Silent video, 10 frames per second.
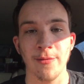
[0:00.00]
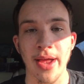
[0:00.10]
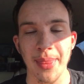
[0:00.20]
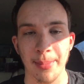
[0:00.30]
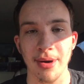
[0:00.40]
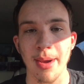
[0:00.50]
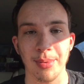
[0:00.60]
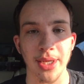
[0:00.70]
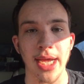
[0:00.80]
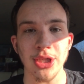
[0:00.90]
found the
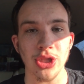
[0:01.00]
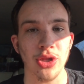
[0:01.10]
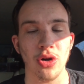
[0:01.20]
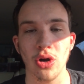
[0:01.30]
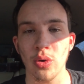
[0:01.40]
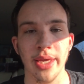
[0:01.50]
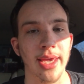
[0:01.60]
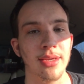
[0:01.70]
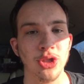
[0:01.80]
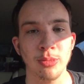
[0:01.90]
property. I just thought,
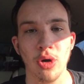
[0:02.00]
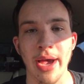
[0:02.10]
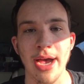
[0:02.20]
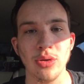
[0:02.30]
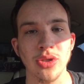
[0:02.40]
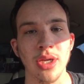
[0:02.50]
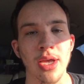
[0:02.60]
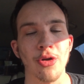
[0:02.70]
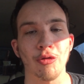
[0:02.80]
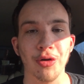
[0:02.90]
okay, small house,
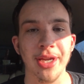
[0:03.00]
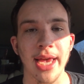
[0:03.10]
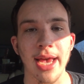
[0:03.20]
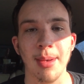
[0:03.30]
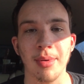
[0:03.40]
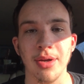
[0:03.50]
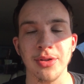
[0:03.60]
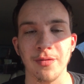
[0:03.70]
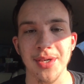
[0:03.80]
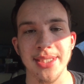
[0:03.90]
rehab
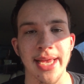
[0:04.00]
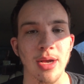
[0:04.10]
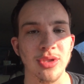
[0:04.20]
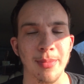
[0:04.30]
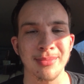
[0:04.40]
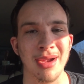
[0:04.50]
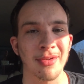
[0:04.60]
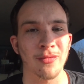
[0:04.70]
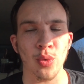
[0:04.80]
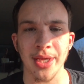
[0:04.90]
to fix the house up is
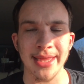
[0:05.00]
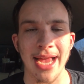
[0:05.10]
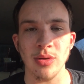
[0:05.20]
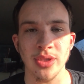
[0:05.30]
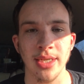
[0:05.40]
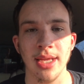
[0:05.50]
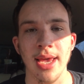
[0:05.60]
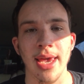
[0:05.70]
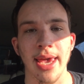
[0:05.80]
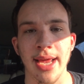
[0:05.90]
probably $40,000,
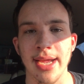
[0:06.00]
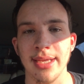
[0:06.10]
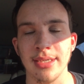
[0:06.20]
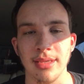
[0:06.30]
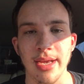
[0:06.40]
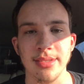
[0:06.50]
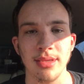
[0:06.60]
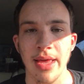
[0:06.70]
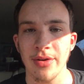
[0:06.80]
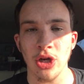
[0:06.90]
and I could collect
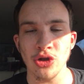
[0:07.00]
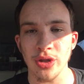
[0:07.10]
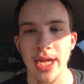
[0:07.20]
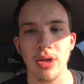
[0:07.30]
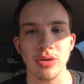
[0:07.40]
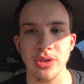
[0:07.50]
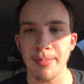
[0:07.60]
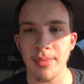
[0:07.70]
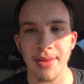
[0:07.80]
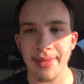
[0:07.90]
$1,100
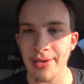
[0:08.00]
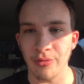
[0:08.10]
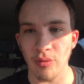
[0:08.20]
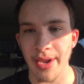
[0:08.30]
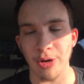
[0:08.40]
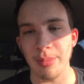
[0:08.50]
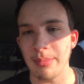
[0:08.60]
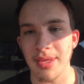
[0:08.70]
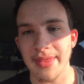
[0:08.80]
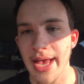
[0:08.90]
a month in rent, or
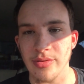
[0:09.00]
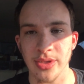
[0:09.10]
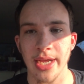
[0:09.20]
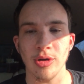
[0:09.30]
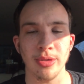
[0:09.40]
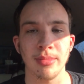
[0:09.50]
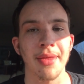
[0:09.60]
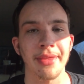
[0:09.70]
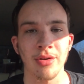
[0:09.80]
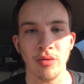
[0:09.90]
maybe $1,000 a
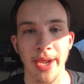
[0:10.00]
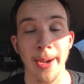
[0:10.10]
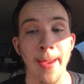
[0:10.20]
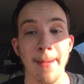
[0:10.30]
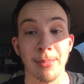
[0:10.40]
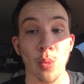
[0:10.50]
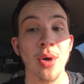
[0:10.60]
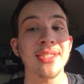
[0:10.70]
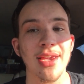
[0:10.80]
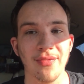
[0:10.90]
month in rent. But
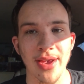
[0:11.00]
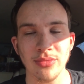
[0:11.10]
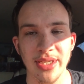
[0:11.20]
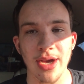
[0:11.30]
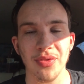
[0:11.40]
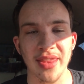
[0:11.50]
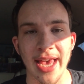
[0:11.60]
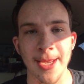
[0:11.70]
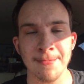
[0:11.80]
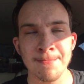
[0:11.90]
once I found out
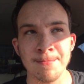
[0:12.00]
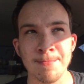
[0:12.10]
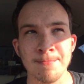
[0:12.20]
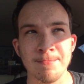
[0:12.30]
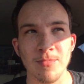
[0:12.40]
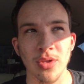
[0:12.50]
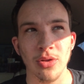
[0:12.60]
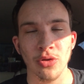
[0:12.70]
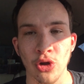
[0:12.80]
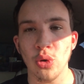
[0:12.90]
that
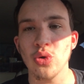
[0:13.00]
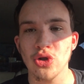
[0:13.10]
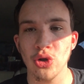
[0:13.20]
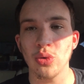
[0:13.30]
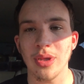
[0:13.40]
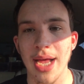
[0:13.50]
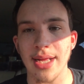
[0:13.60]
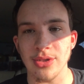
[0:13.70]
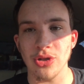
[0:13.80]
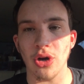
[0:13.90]
those two
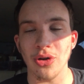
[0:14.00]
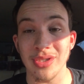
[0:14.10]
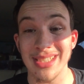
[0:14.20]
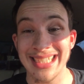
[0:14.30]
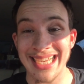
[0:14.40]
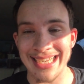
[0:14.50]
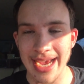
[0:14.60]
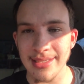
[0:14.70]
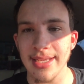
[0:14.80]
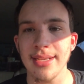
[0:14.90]
lots are
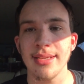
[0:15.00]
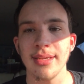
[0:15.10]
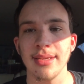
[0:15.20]
connected,